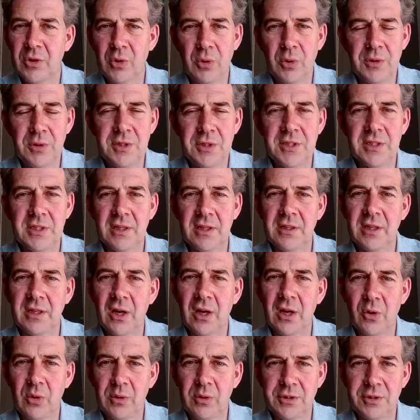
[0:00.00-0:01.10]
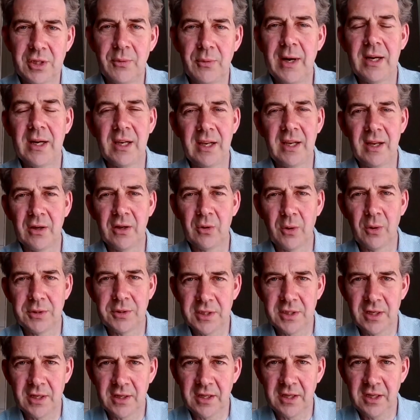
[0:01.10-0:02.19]
goods can go directly across
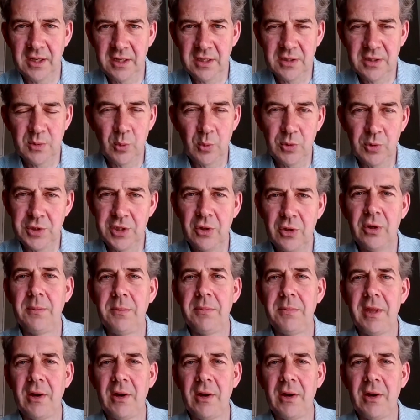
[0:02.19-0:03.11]
Turkey towards Europe.